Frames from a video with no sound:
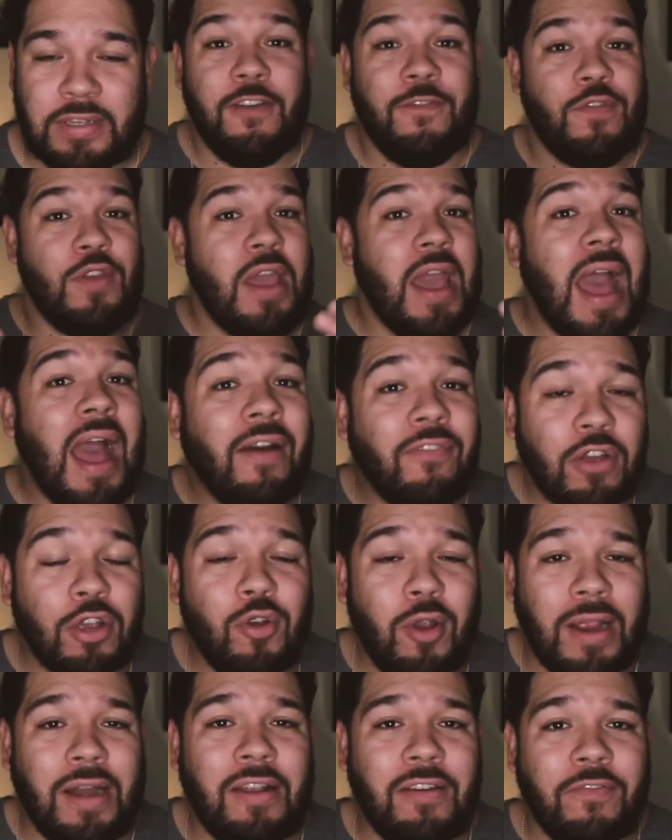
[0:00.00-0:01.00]
If you have a
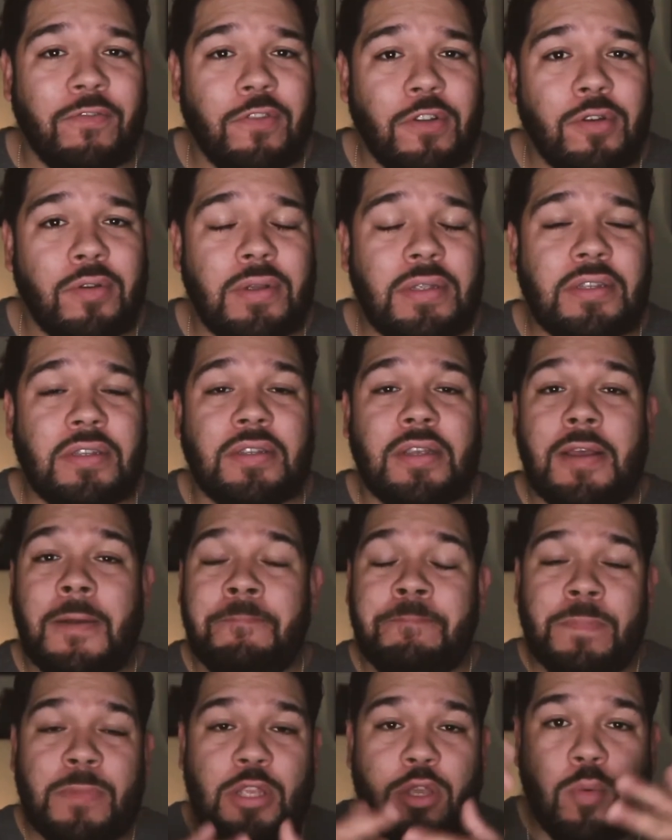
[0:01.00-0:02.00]
great influence,
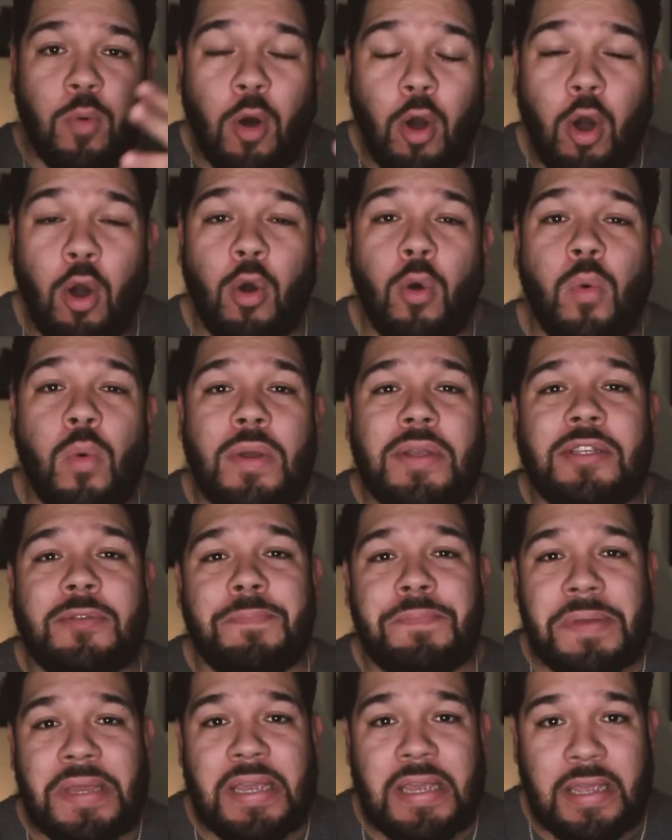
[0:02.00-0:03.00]
you will always
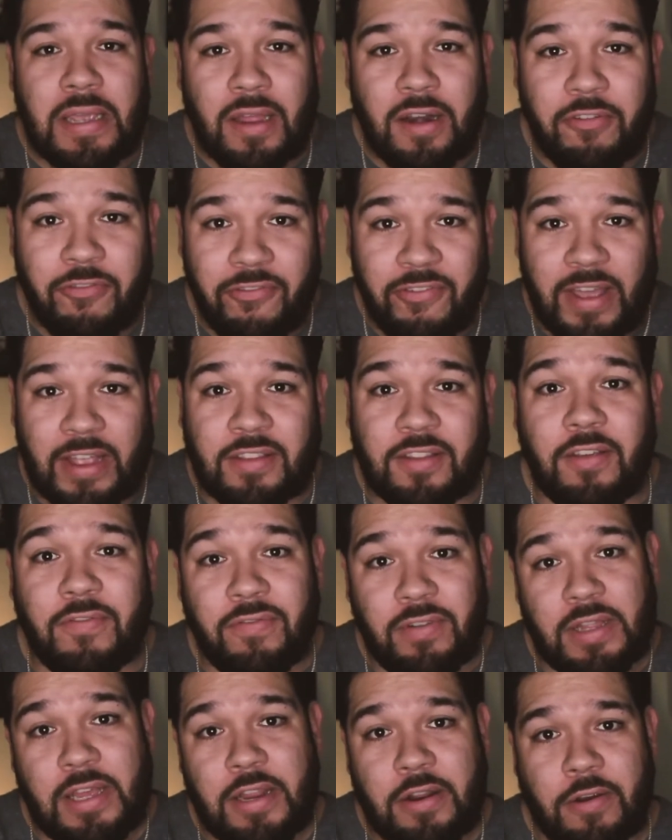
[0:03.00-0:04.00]
be an effective
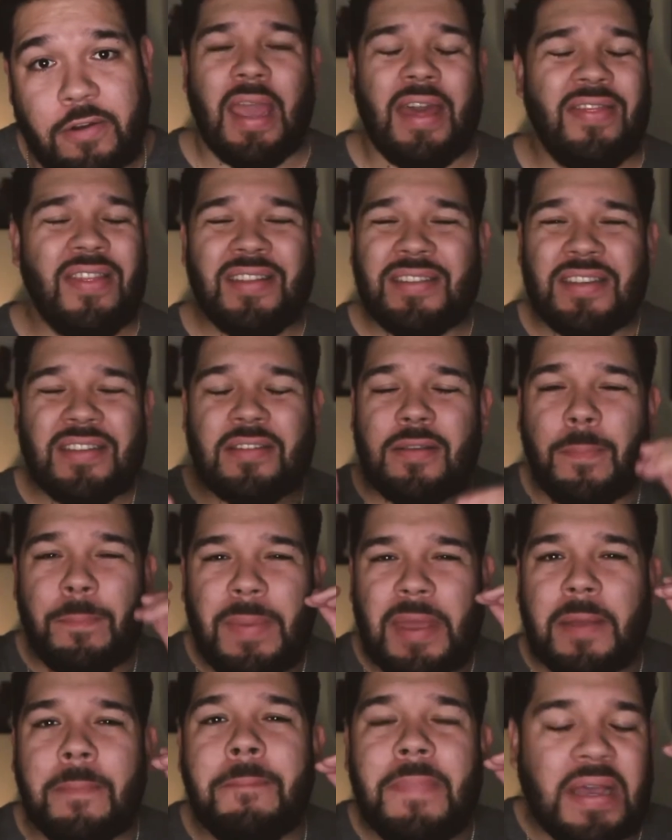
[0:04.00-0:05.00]
leader. And this is a
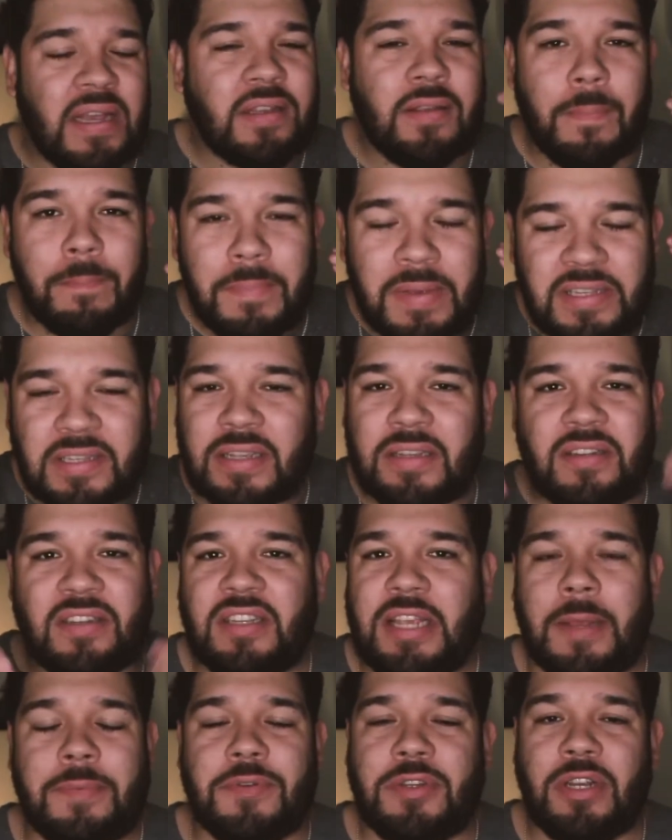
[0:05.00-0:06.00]
big
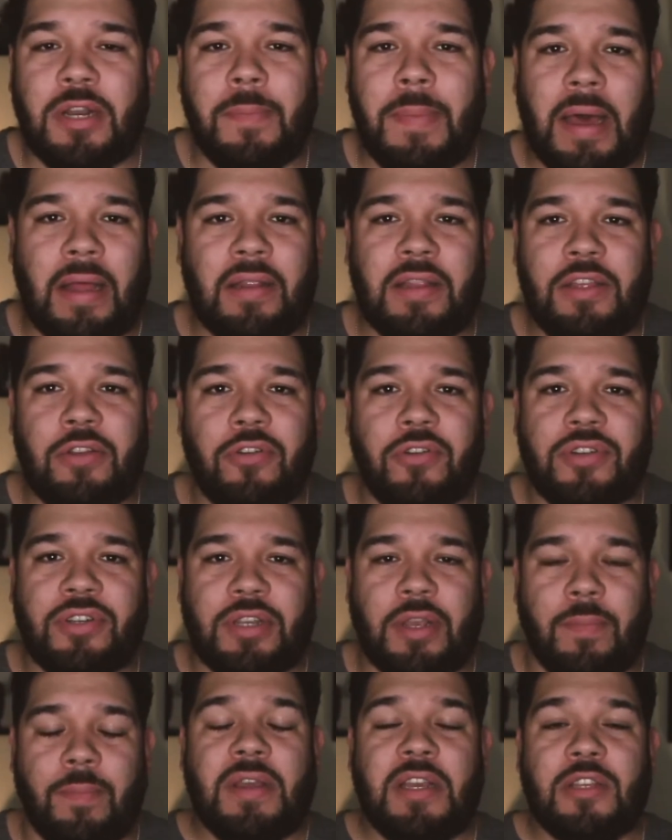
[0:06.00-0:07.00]
misconception about
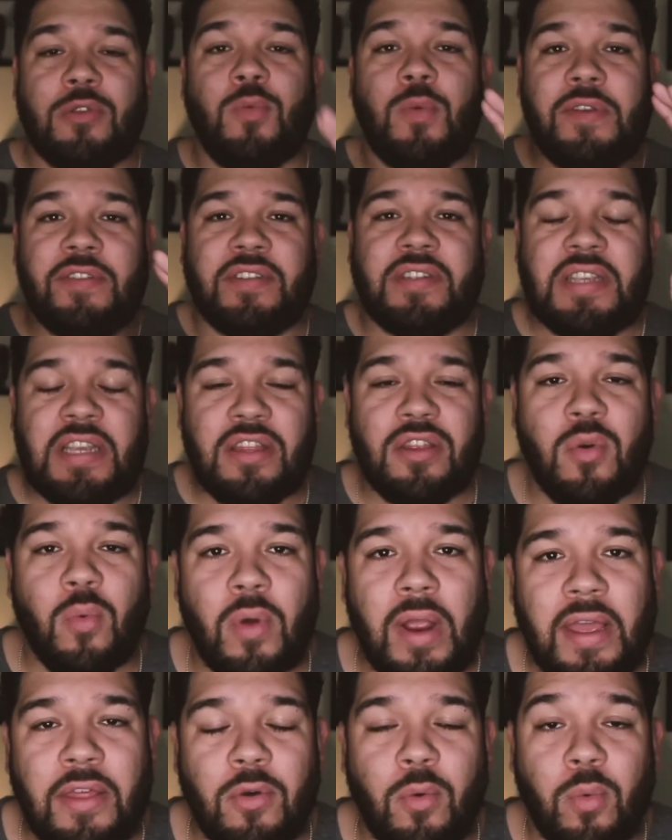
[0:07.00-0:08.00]
leadership, because we see the
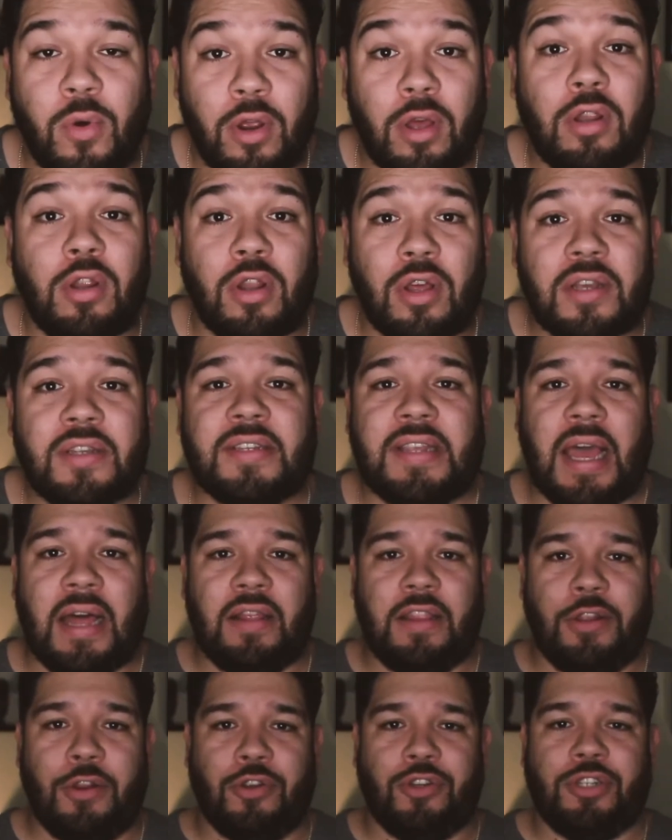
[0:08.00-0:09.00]
way the world looks at
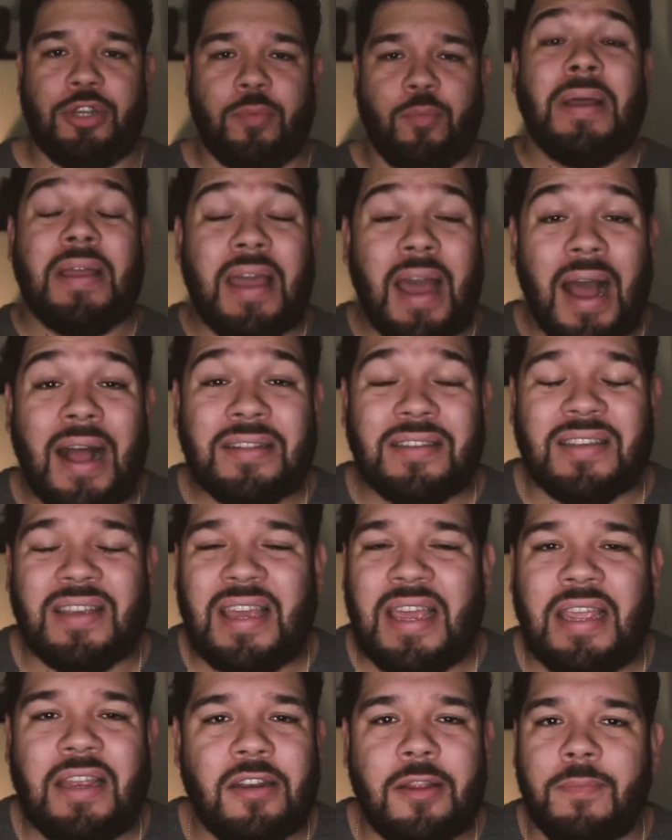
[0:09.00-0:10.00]
leadership, but God's
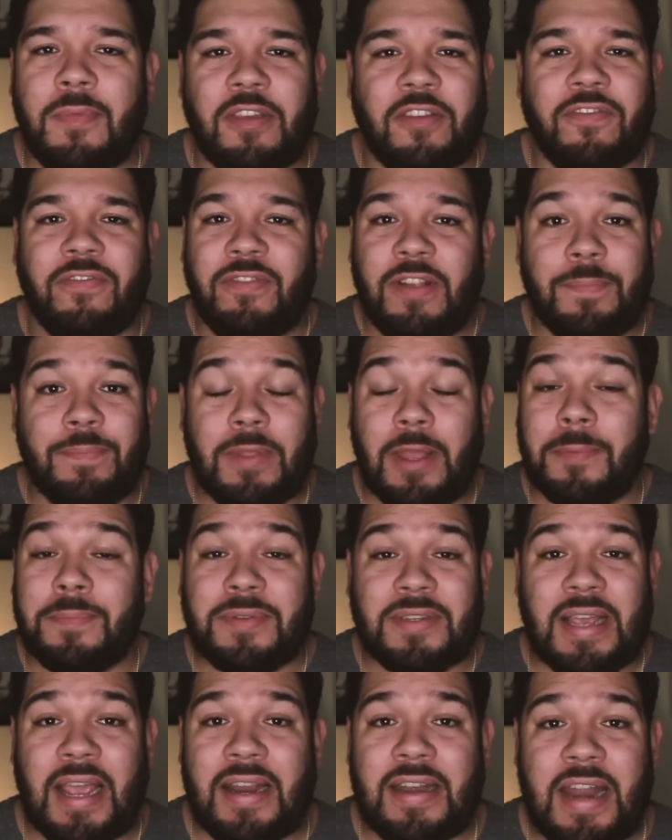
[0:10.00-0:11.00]
kingdom is flipped
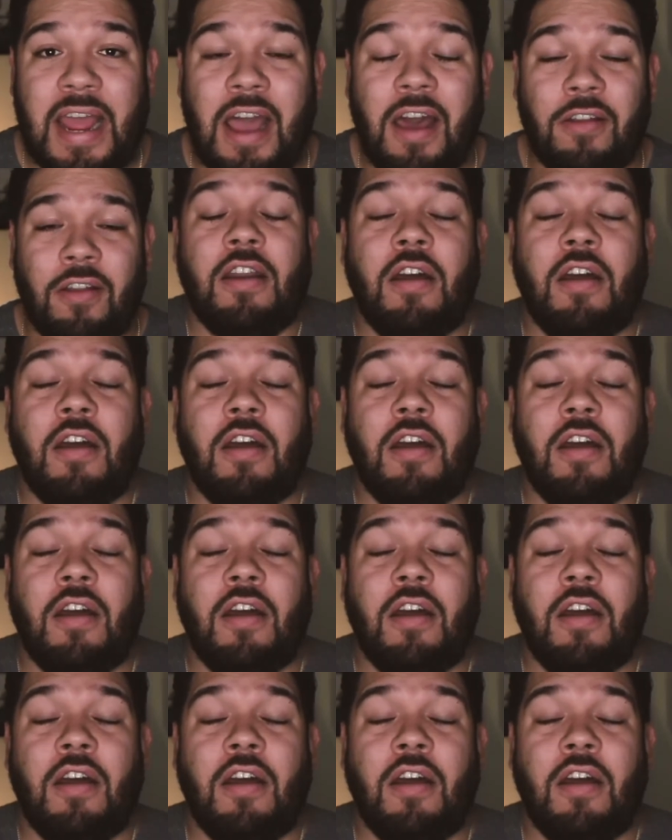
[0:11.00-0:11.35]
upside down.